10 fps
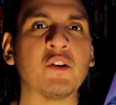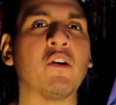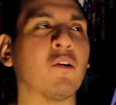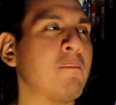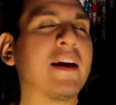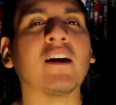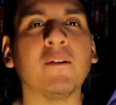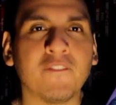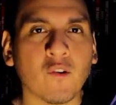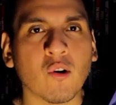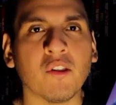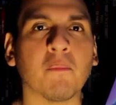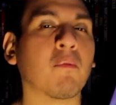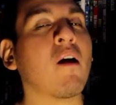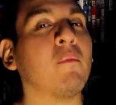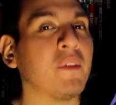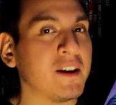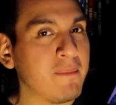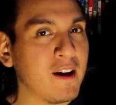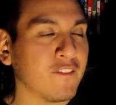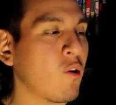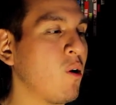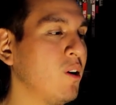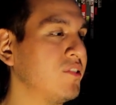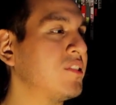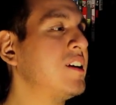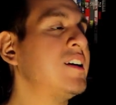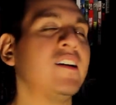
you know, or make up for the problem that he may have caused.